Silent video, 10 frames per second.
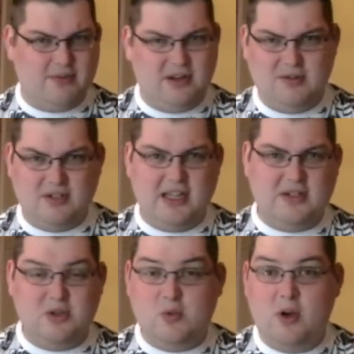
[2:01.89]
but
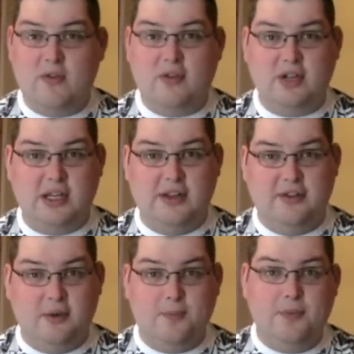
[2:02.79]
it's worth looking
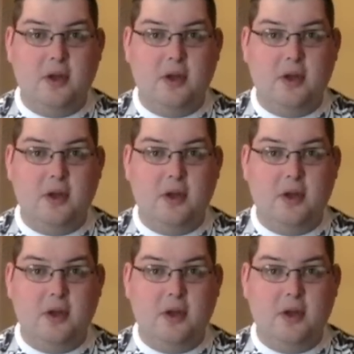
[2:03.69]
into.